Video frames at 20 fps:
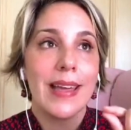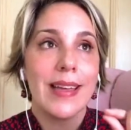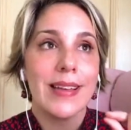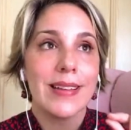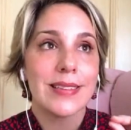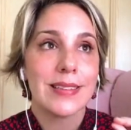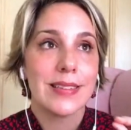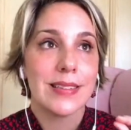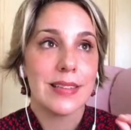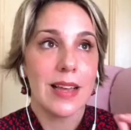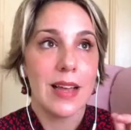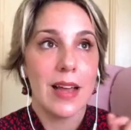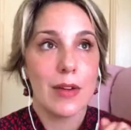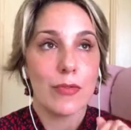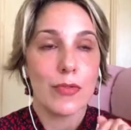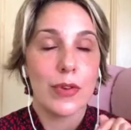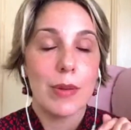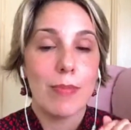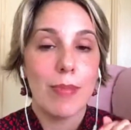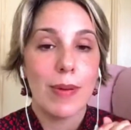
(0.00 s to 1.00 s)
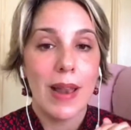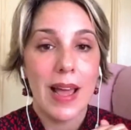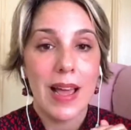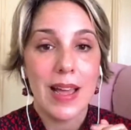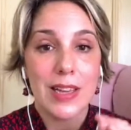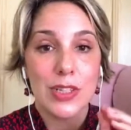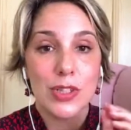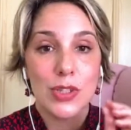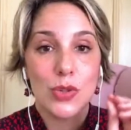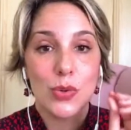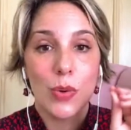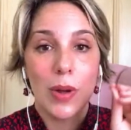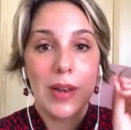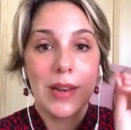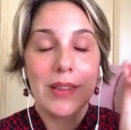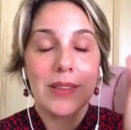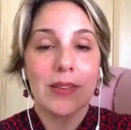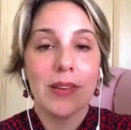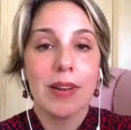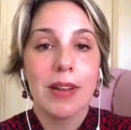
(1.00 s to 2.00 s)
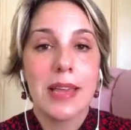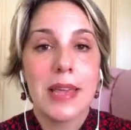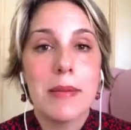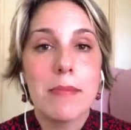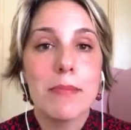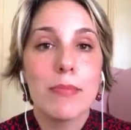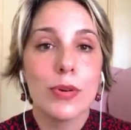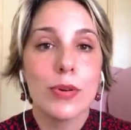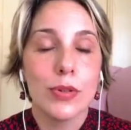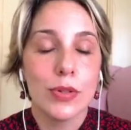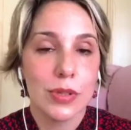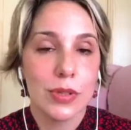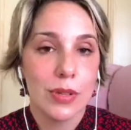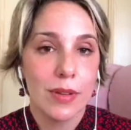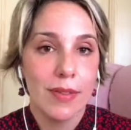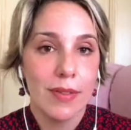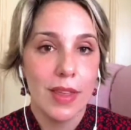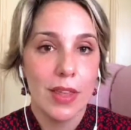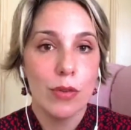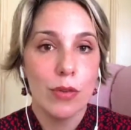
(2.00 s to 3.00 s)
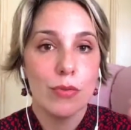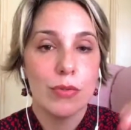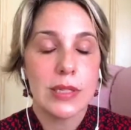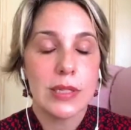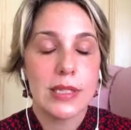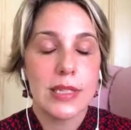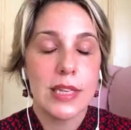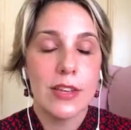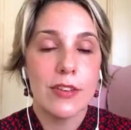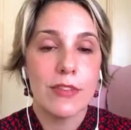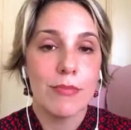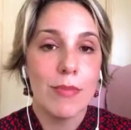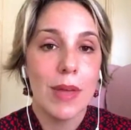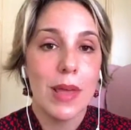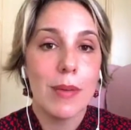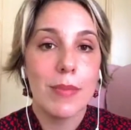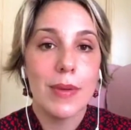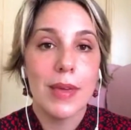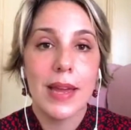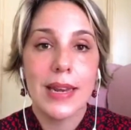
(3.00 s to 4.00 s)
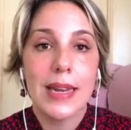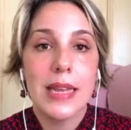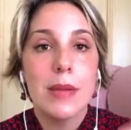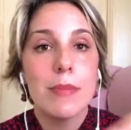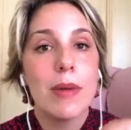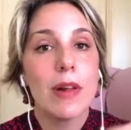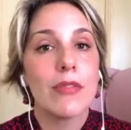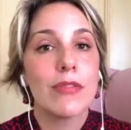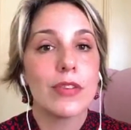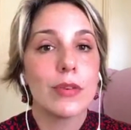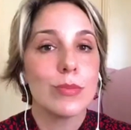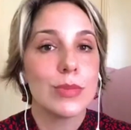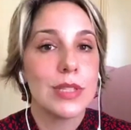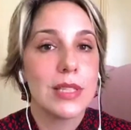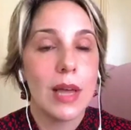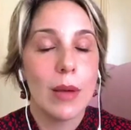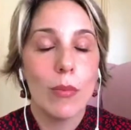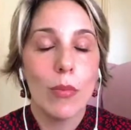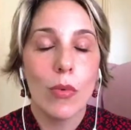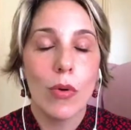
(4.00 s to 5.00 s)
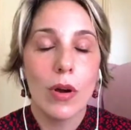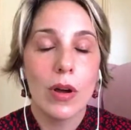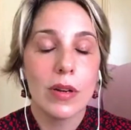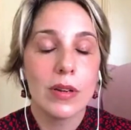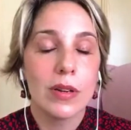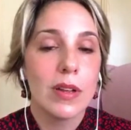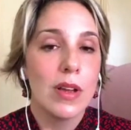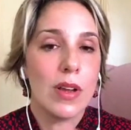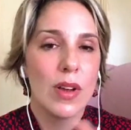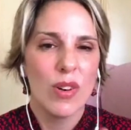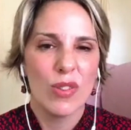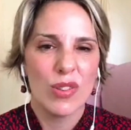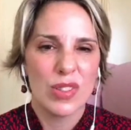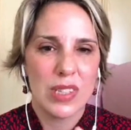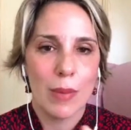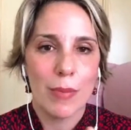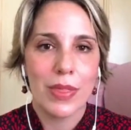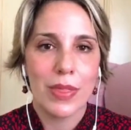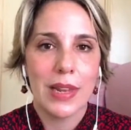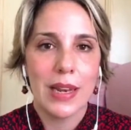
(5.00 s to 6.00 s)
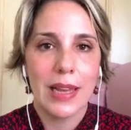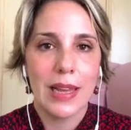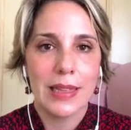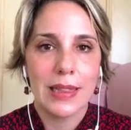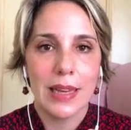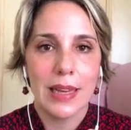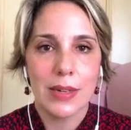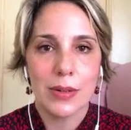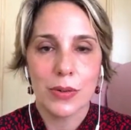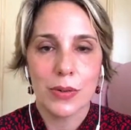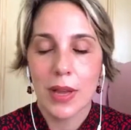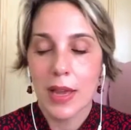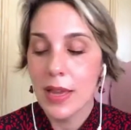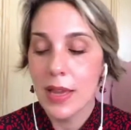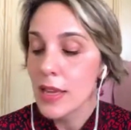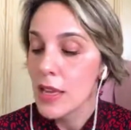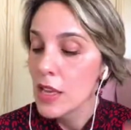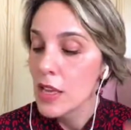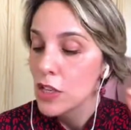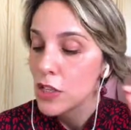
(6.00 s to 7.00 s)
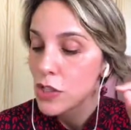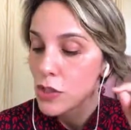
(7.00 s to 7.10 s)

it's a reply to a little input that you receive, maybe an email from someone or something like that, okay?